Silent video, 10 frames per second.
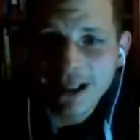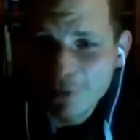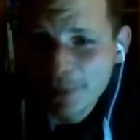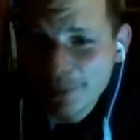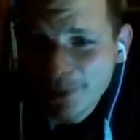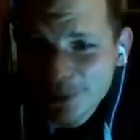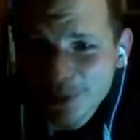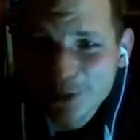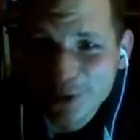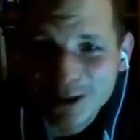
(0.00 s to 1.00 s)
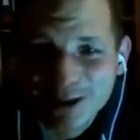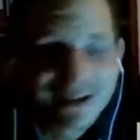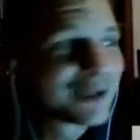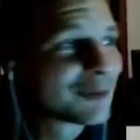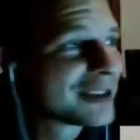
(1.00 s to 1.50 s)
clever people. Usually,
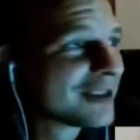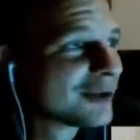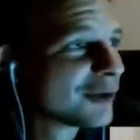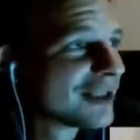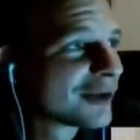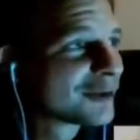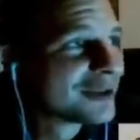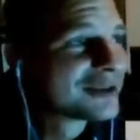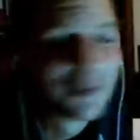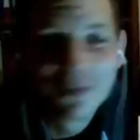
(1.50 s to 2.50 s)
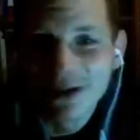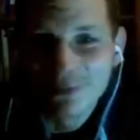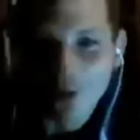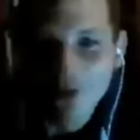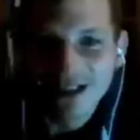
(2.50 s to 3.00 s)
when they know they are doing
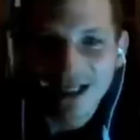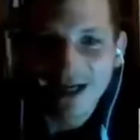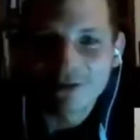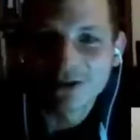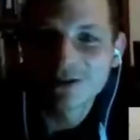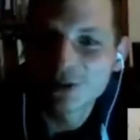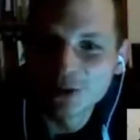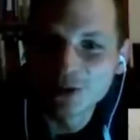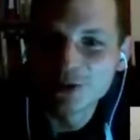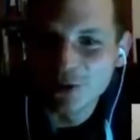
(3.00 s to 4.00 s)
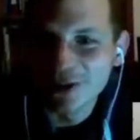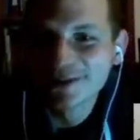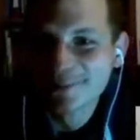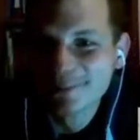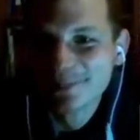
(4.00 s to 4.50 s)
something wrong, they have an excuse for
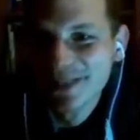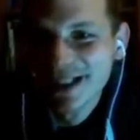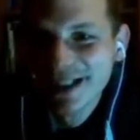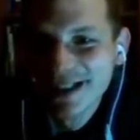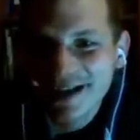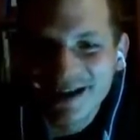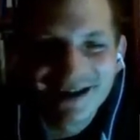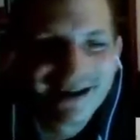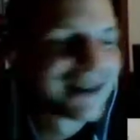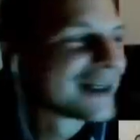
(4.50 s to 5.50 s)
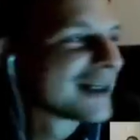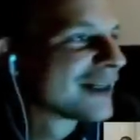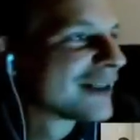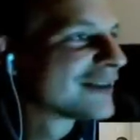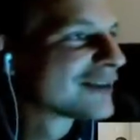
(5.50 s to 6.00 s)
it.
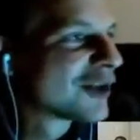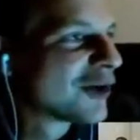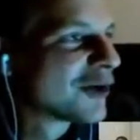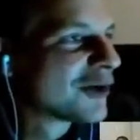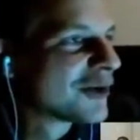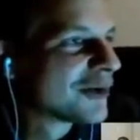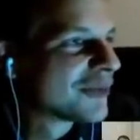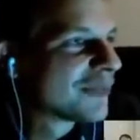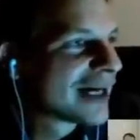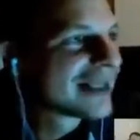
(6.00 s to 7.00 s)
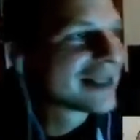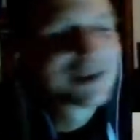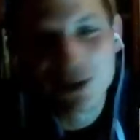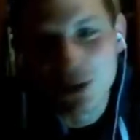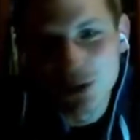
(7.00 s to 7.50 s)
So my
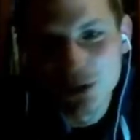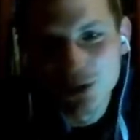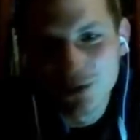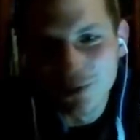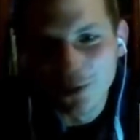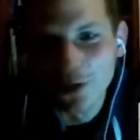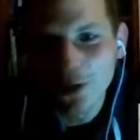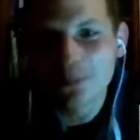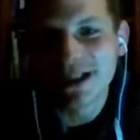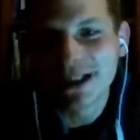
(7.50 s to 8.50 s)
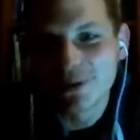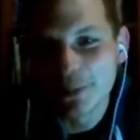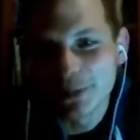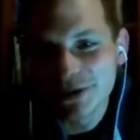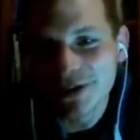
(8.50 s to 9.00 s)
excuse for not being
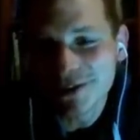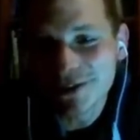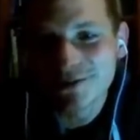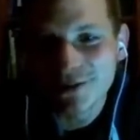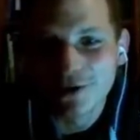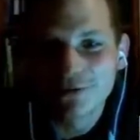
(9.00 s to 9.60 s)
representative of